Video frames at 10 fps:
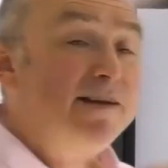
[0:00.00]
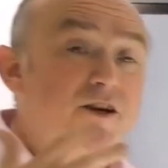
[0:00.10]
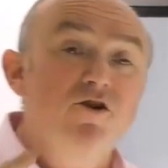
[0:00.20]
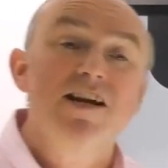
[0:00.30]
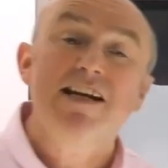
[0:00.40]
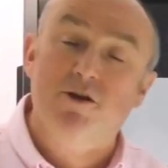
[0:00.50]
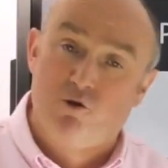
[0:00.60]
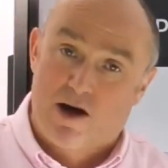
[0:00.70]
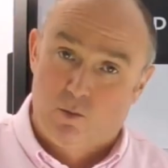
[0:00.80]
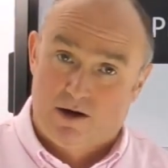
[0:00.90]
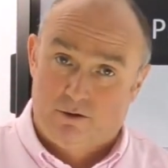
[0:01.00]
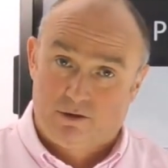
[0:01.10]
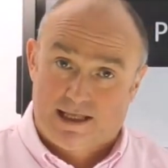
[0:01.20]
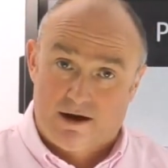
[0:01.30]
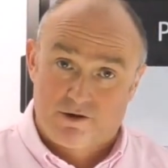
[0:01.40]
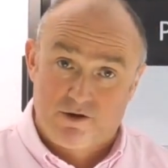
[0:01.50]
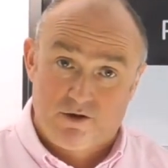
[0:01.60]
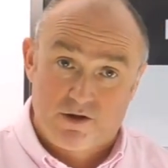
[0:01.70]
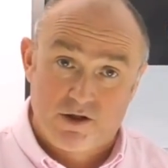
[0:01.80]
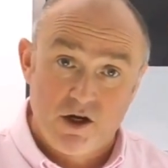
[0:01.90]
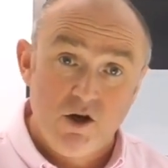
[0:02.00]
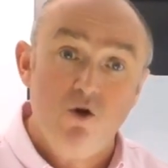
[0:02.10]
mean you need to trade 100,000 units.